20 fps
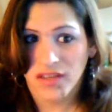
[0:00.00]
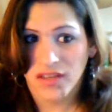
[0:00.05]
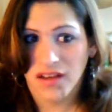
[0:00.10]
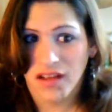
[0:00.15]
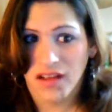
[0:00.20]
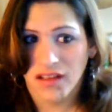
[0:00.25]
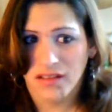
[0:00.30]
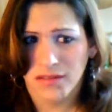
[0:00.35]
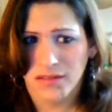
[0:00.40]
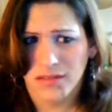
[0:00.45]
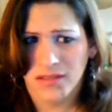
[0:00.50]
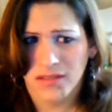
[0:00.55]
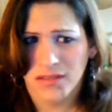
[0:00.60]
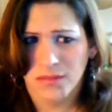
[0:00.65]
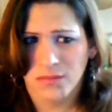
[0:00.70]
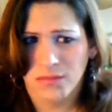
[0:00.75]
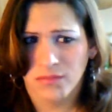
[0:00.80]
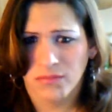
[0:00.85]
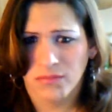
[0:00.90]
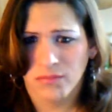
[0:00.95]

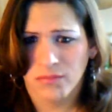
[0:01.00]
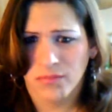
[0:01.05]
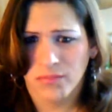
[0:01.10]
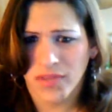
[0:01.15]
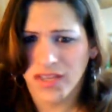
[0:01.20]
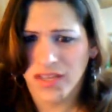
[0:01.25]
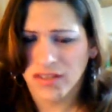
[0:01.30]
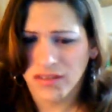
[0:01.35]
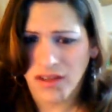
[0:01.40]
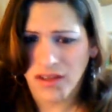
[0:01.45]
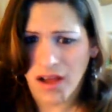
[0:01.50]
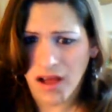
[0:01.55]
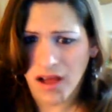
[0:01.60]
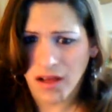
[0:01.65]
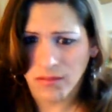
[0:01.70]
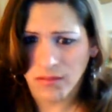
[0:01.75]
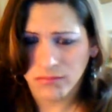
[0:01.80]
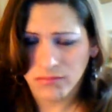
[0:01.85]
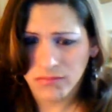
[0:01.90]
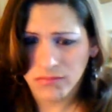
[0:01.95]
because being
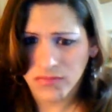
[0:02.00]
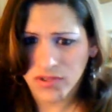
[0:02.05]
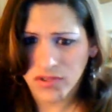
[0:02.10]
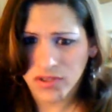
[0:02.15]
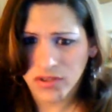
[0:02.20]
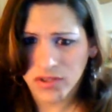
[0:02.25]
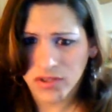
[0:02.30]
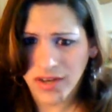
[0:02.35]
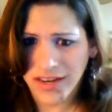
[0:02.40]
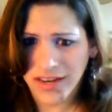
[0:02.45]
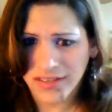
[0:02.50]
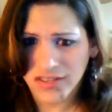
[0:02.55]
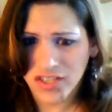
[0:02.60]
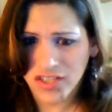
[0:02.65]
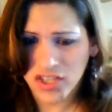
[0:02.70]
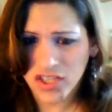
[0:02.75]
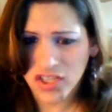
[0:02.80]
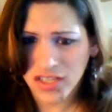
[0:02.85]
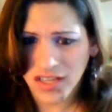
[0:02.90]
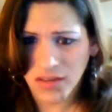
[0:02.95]

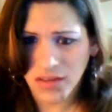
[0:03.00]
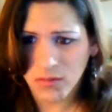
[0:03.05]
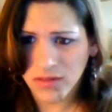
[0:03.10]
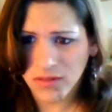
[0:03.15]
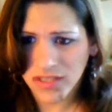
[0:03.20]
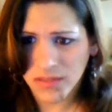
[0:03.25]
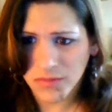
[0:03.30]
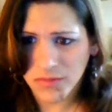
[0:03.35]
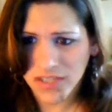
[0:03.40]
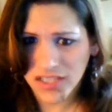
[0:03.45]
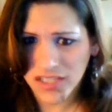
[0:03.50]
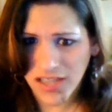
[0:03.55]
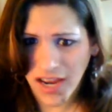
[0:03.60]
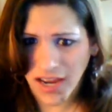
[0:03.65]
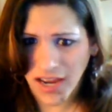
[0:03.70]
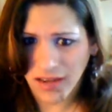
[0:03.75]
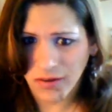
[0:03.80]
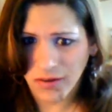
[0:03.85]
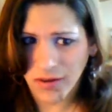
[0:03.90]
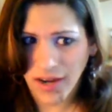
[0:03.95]
transitioning was a
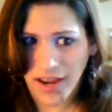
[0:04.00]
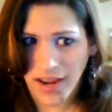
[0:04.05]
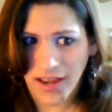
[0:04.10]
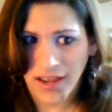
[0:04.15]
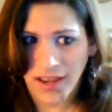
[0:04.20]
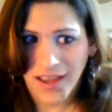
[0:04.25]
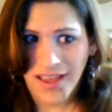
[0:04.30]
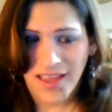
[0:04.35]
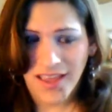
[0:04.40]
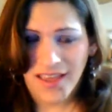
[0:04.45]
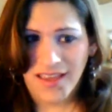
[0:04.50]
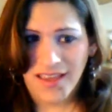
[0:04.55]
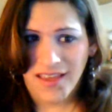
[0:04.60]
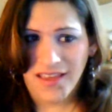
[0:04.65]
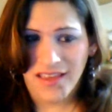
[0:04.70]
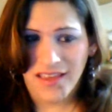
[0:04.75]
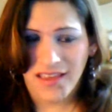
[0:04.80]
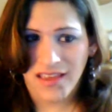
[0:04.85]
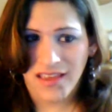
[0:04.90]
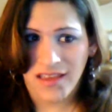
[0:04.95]
mistake. Okay,
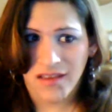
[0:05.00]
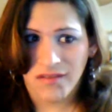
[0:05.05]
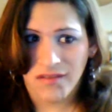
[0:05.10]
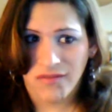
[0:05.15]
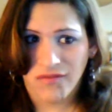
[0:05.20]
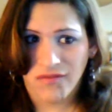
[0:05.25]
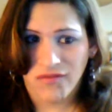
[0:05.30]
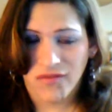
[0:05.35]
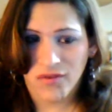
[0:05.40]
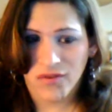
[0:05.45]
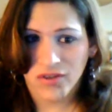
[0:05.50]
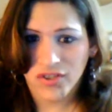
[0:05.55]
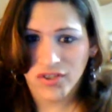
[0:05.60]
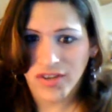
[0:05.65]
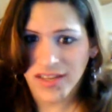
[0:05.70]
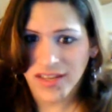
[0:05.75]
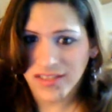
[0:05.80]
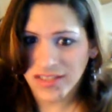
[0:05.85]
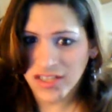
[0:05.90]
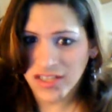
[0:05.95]
if you're
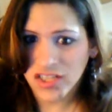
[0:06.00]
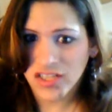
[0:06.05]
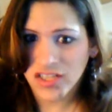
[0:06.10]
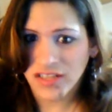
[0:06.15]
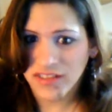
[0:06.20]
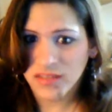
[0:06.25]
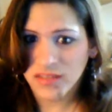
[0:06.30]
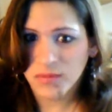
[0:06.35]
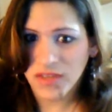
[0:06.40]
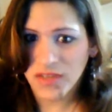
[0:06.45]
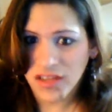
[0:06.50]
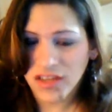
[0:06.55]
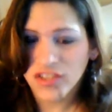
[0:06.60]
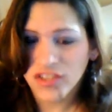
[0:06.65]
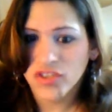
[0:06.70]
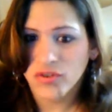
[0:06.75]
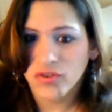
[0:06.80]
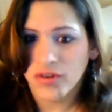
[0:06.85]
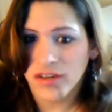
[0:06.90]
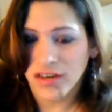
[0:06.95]
transitioning, it's
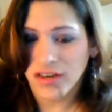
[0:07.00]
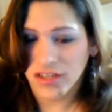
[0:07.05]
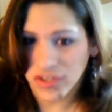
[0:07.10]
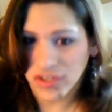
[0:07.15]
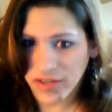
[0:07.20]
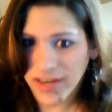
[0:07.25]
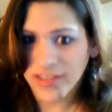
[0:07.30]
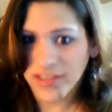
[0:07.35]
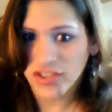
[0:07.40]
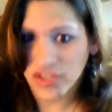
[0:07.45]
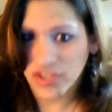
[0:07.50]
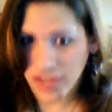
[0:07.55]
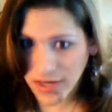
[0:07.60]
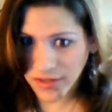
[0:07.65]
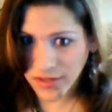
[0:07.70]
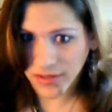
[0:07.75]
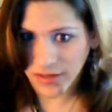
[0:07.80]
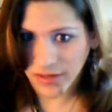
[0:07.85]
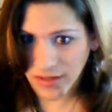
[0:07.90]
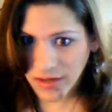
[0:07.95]
because you're a
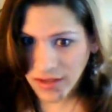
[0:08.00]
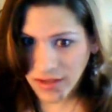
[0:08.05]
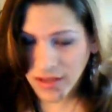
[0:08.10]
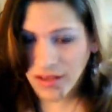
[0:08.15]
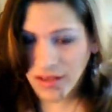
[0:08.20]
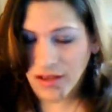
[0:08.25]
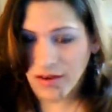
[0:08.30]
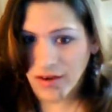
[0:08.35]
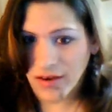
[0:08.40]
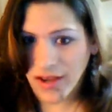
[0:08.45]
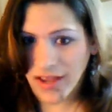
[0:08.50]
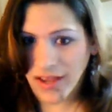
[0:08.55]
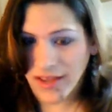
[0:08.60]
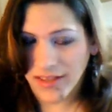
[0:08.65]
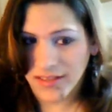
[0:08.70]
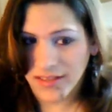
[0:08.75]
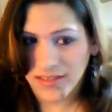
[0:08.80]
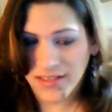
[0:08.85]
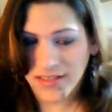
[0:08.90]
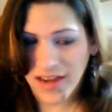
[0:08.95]
transgender.
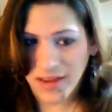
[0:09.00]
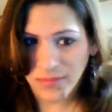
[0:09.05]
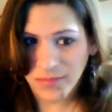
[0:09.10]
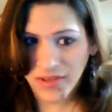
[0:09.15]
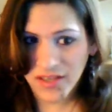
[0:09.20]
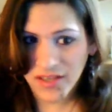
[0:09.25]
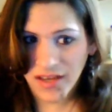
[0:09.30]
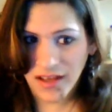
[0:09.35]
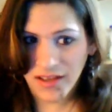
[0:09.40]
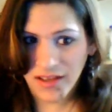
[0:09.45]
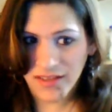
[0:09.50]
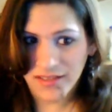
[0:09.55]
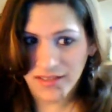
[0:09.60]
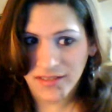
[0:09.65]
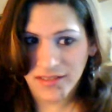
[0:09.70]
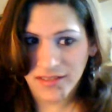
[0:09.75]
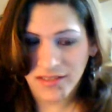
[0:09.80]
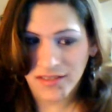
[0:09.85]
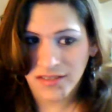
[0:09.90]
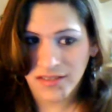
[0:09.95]
Okay, it's not
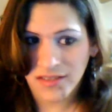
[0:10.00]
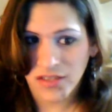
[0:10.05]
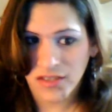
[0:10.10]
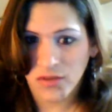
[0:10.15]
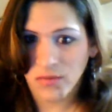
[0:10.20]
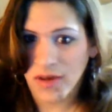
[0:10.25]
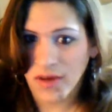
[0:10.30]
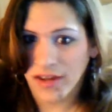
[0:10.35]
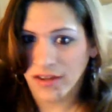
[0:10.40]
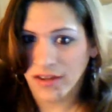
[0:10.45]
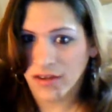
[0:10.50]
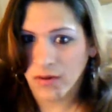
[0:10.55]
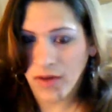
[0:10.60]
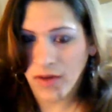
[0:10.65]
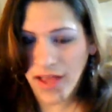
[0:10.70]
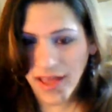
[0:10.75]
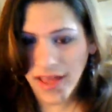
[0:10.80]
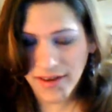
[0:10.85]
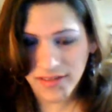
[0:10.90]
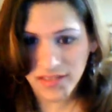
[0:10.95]
because you want to
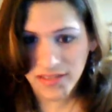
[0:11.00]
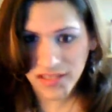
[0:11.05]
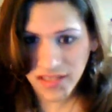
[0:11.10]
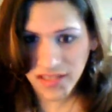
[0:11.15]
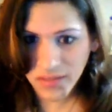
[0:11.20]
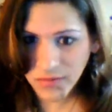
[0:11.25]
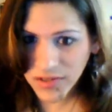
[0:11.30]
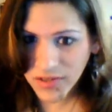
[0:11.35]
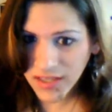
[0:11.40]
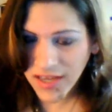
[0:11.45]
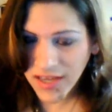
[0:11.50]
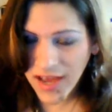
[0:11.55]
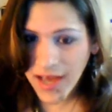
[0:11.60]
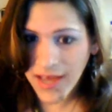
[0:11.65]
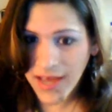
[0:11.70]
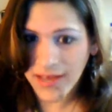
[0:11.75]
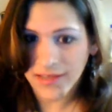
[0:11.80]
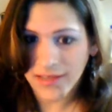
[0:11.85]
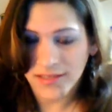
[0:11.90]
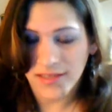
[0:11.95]
go ahead and sleep with
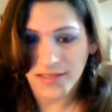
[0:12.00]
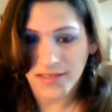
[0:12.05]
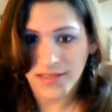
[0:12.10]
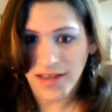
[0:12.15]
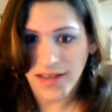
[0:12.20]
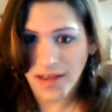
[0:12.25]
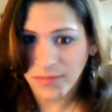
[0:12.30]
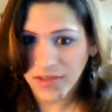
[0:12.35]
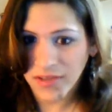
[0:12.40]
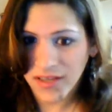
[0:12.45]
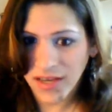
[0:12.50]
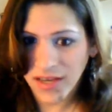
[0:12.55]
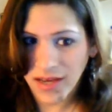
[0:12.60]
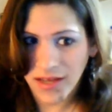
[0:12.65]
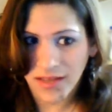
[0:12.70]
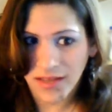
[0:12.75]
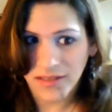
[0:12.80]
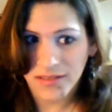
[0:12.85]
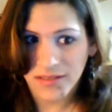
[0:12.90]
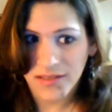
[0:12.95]
guys. It's not
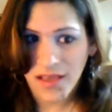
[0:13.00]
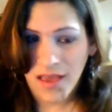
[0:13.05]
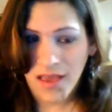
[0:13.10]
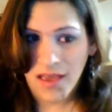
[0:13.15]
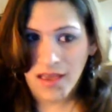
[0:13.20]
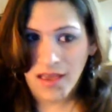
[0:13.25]
because